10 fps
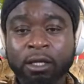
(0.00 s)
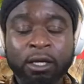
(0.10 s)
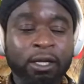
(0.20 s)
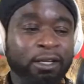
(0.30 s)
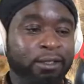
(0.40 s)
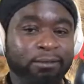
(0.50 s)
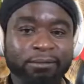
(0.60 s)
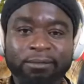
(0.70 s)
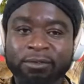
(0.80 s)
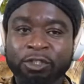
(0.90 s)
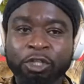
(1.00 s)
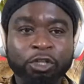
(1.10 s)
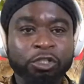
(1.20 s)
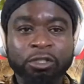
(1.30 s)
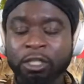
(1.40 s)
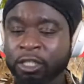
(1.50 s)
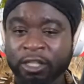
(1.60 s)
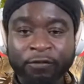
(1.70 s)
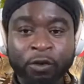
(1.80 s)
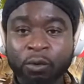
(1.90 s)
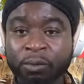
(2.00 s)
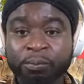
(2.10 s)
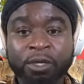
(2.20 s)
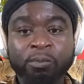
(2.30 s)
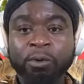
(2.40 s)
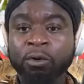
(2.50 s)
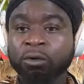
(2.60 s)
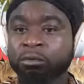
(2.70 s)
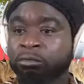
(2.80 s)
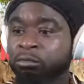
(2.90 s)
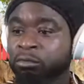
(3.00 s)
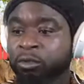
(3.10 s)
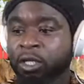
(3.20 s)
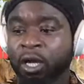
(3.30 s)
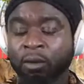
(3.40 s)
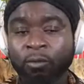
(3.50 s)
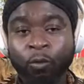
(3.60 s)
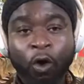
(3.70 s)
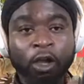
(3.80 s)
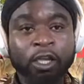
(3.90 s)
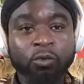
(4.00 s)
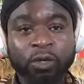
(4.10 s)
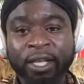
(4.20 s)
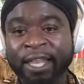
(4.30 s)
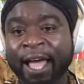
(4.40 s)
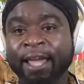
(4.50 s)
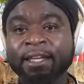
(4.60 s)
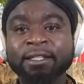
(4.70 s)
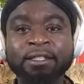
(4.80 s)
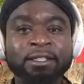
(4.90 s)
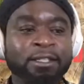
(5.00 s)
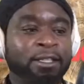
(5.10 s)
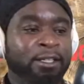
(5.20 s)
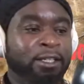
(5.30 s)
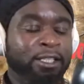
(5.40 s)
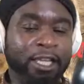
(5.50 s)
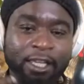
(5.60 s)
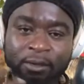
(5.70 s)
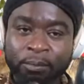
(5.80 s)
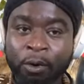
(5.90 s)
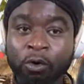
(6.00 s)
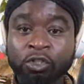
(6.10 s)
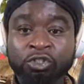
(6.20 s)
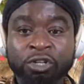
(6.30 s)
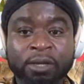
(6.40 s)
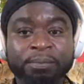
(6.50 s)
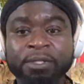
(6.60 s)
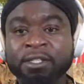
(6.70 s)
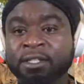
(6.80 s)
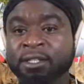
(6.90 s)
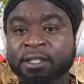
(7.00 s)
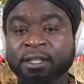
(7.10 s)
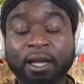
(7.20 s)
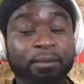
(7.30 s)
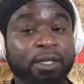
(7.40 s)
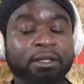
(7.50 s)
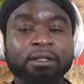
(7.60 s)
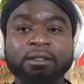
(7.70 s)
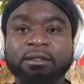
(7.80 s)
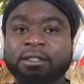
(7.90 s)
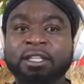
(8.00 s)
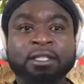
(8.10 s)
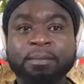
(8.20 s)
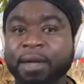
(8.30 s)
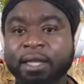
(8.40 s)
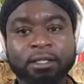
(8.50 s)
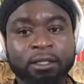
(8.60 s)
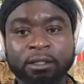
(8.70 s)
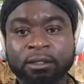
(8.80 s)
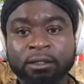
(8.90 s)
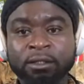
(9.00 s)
and interviewing people, walking with lions, taking boat trips. I mean, it's amazing.